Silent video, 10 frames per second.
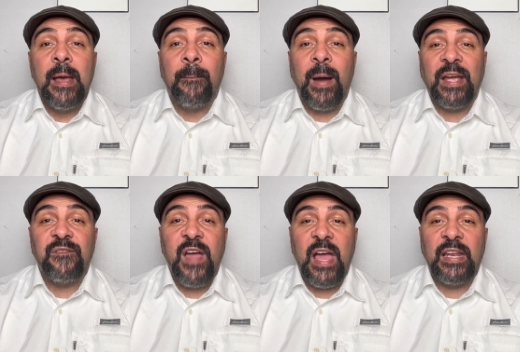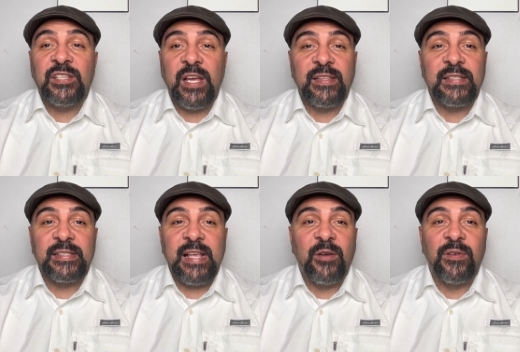might vanish at the
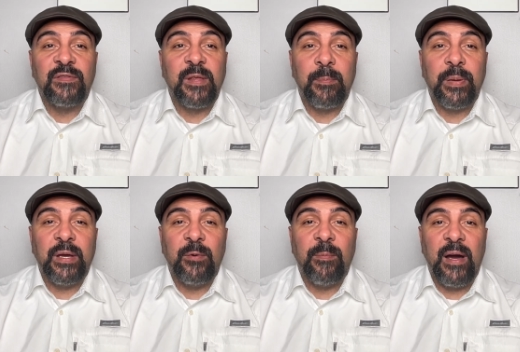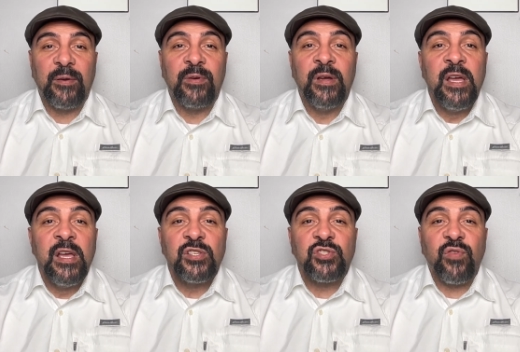sound of the pill bottle,
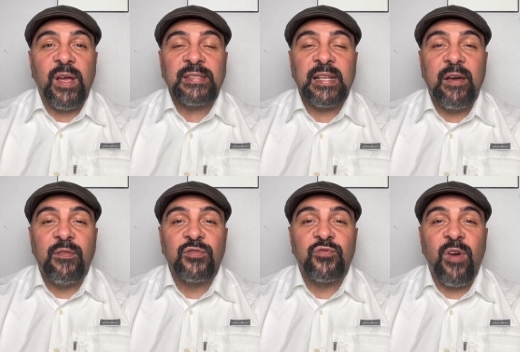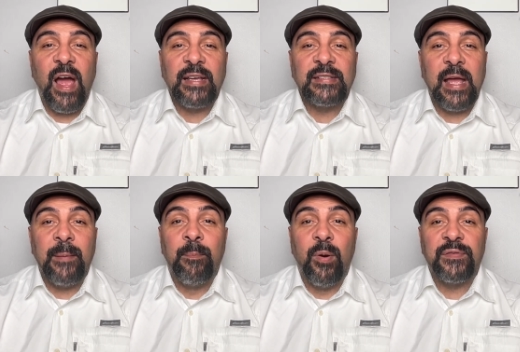stress levels rise,
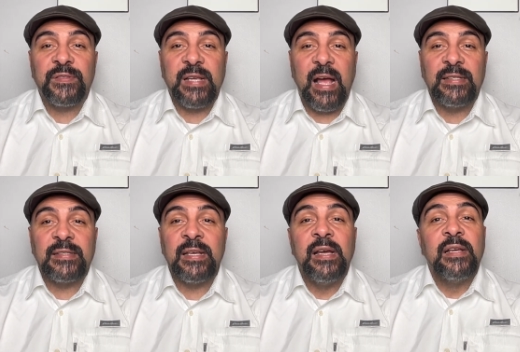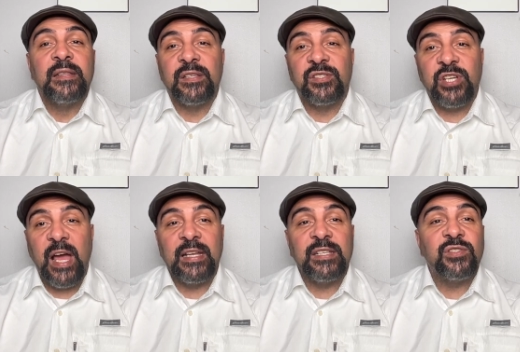and both sides the
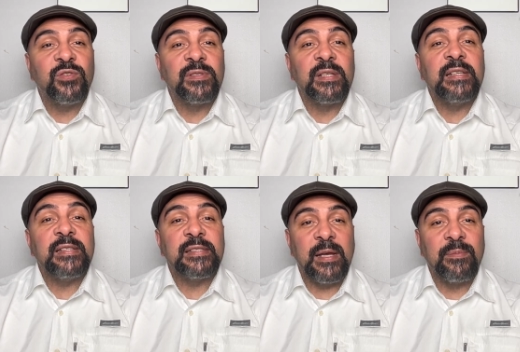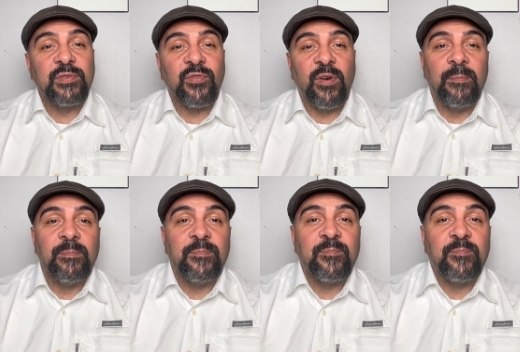challenge usually stems from.